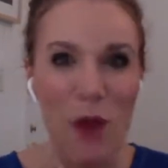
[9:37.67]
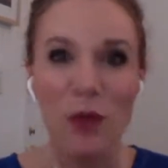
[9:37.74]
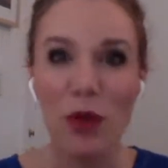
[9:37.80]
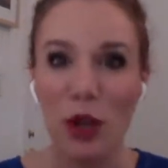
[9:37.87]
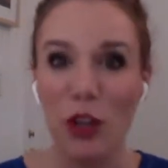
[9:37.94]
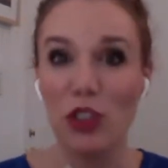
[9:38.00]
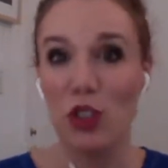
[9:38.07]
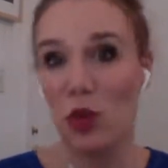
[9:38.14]
but
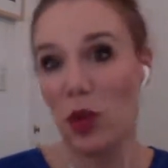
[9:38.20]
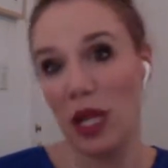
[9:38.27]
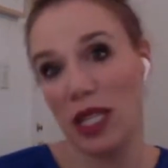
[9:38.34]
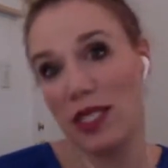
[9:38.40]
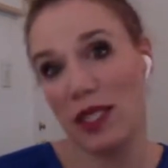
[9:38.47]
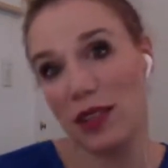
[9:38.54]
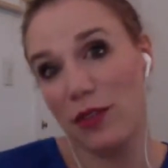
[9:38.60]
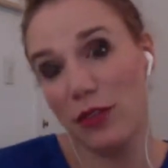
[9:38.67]
also what
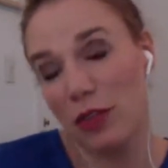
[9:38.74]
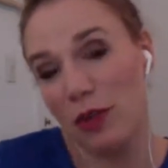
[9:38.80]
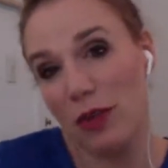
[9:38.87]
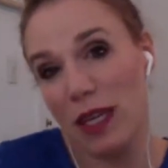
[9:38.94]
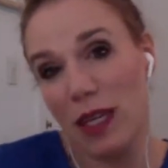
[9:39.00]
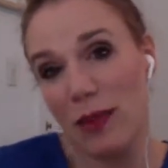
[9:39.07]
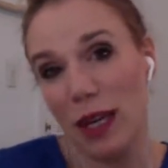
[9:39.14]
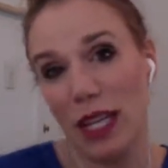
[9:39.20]
it did for
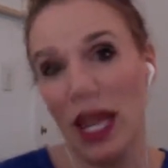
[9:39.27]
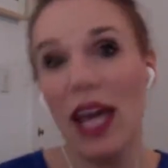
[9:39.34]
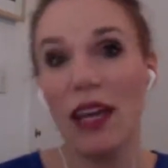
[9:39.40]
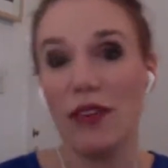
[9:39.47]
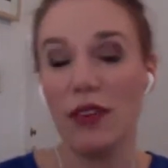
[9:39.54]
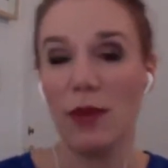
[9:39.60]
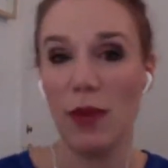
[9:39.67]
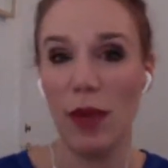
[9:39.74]
me in my
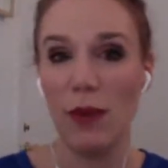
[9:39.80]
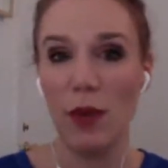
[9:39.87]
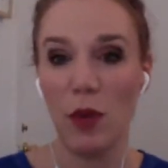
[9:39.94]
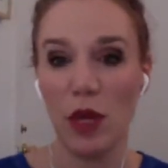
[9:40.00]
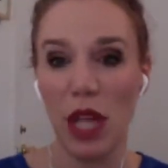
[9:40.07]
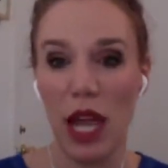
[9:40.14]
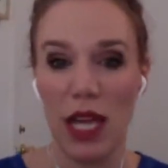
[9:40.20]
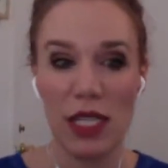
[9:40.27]
life. It made me
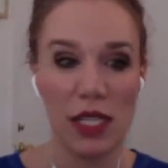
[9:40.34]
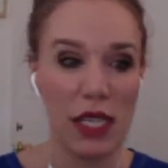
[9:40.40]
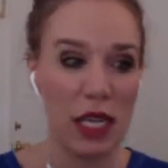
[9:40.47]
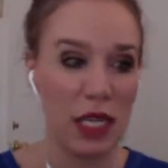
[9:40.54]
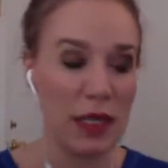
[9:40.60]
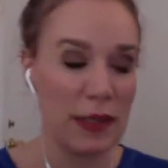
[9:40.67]
realize that,